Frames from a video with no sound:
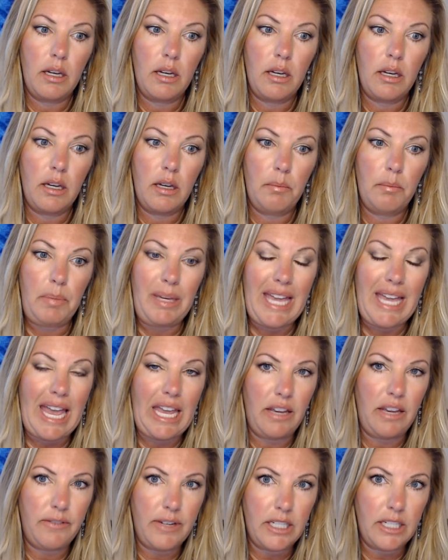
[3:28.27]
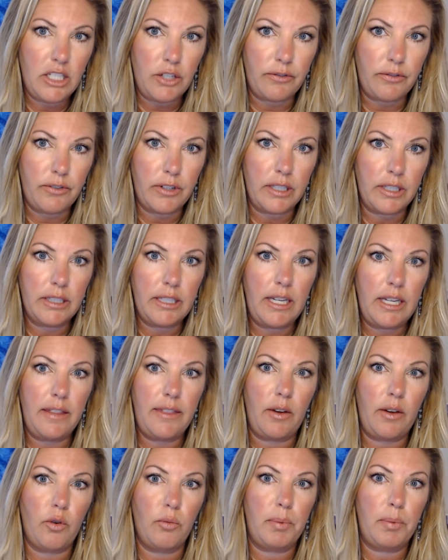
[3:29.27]
behaving differently. They
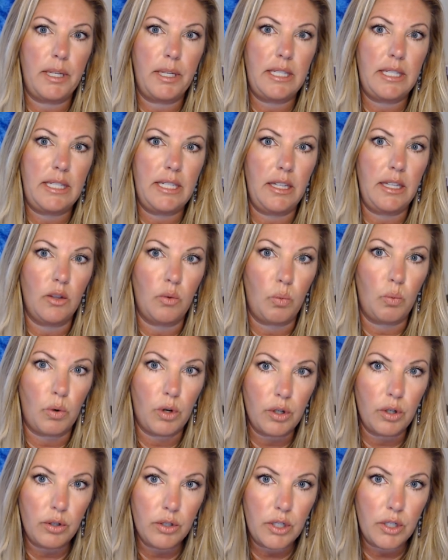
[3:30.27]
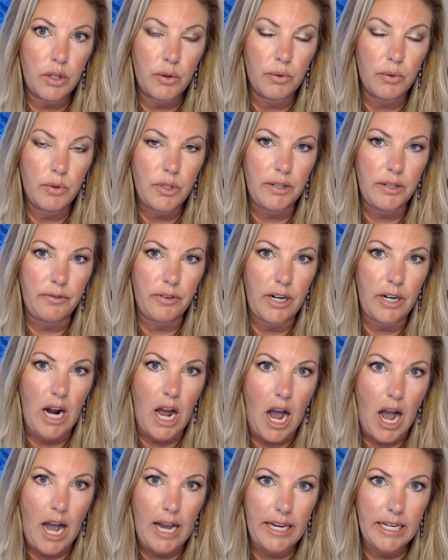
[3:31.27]
will be seeing the world through different
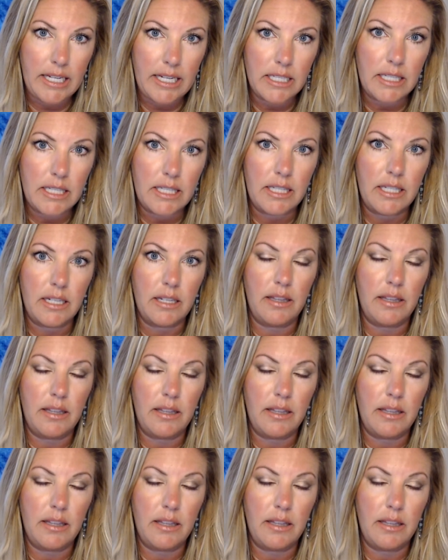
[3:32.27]
eyes.